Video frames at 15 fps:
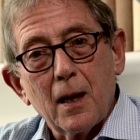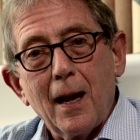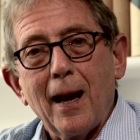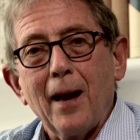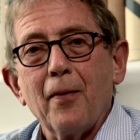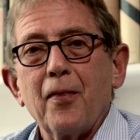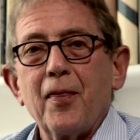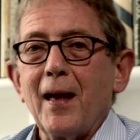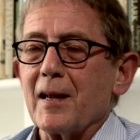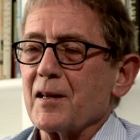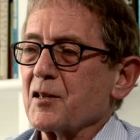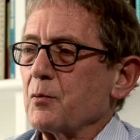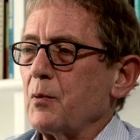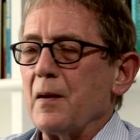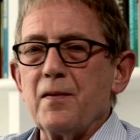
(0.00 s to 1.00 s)
And
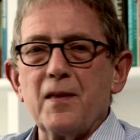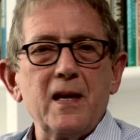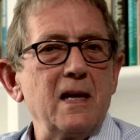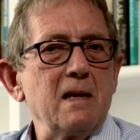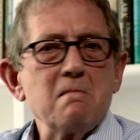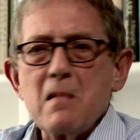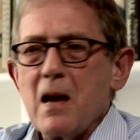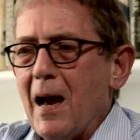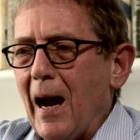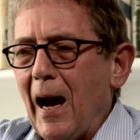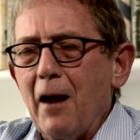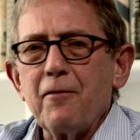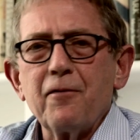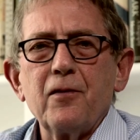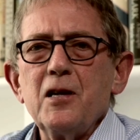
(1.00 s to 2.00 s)
that's when the
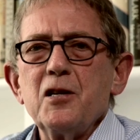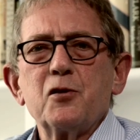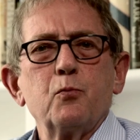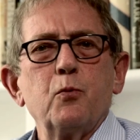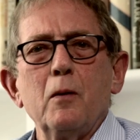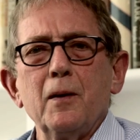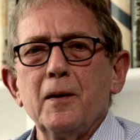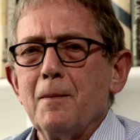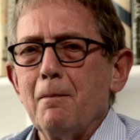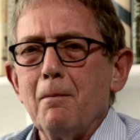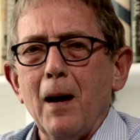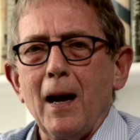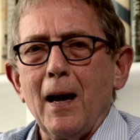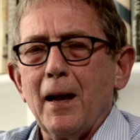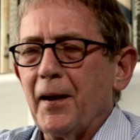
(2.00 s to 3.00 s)
average woman and
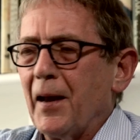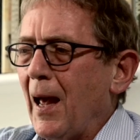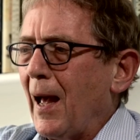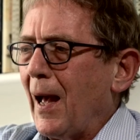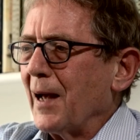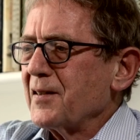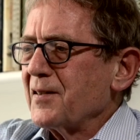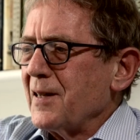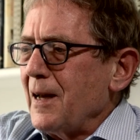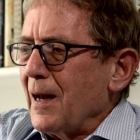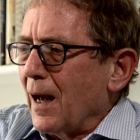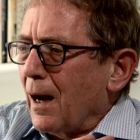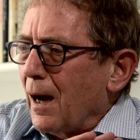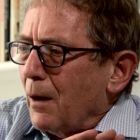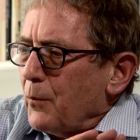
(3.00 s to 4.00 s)
man we've seen
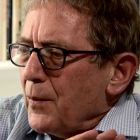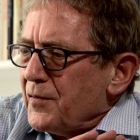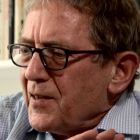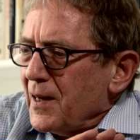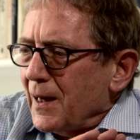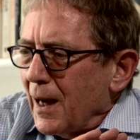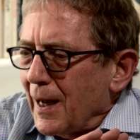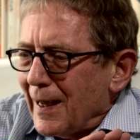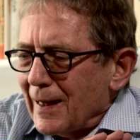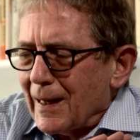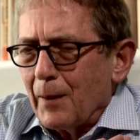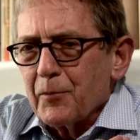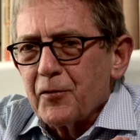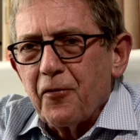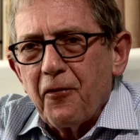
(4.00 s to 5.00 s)
our
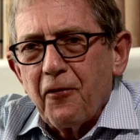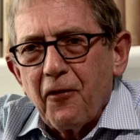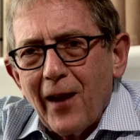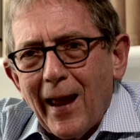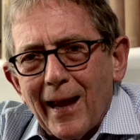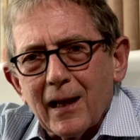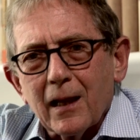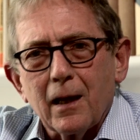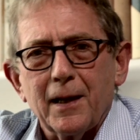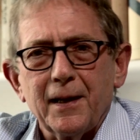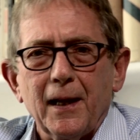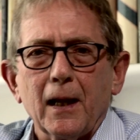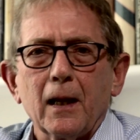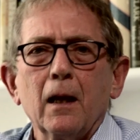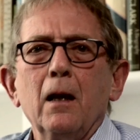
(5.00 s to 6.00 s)
incomes
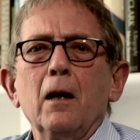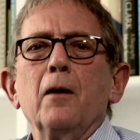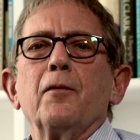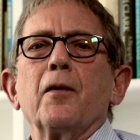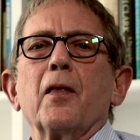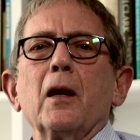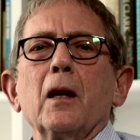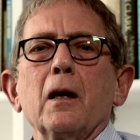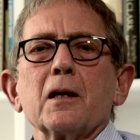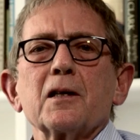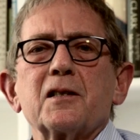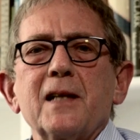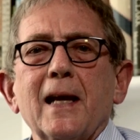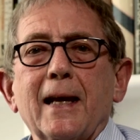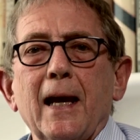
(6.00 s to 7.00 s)
flatlining for the
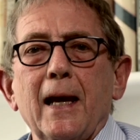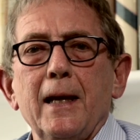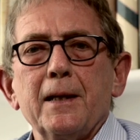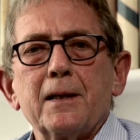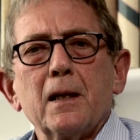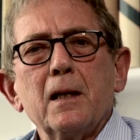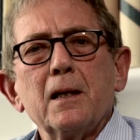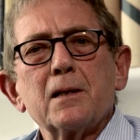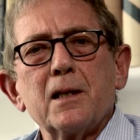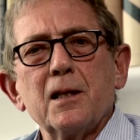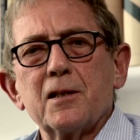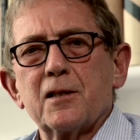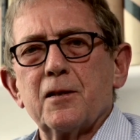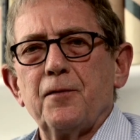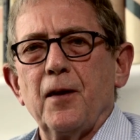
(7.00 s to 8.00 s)
last decade
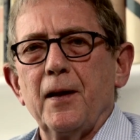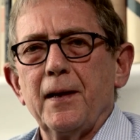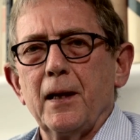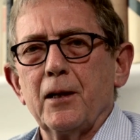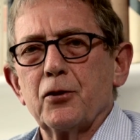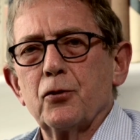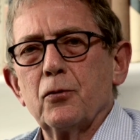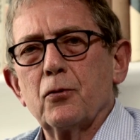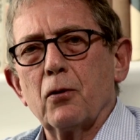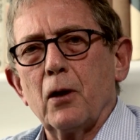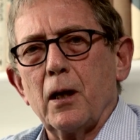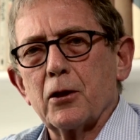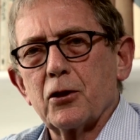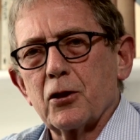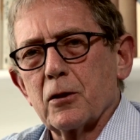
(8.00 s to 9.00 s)
since the financial
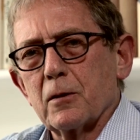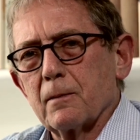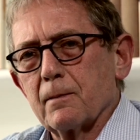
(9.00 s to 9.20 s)
crash.